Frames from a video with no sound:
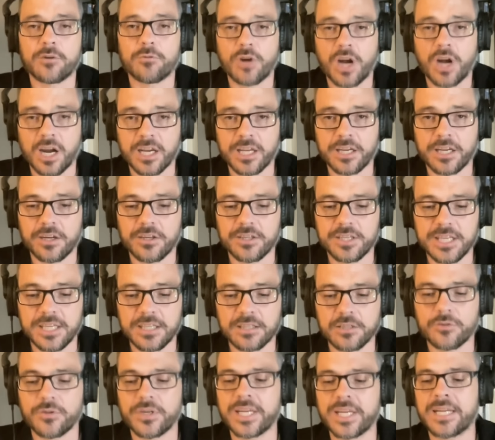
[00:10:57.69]
rocket
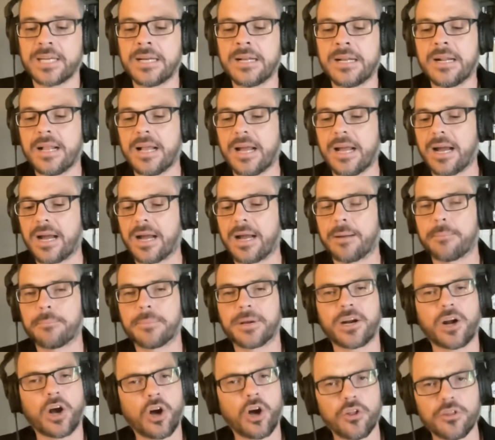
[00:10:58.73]
artillery,
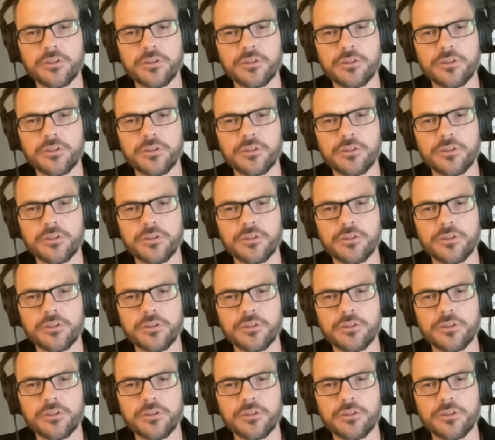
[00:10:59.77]
but all the